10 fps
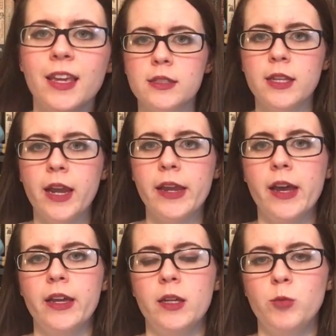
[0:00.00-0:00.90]
Today
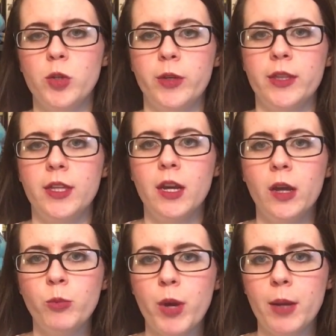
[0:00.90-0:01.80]
I am doing the
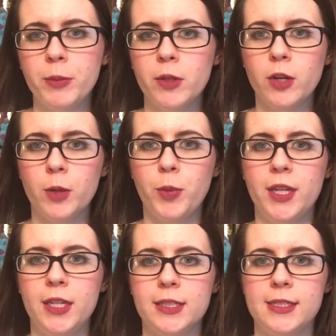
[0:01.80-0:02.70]
unpopular
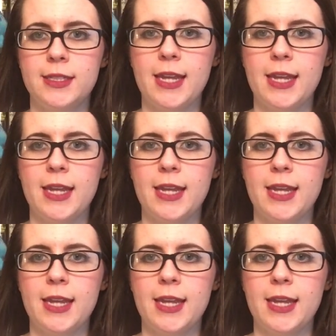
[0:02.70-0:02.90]
opinions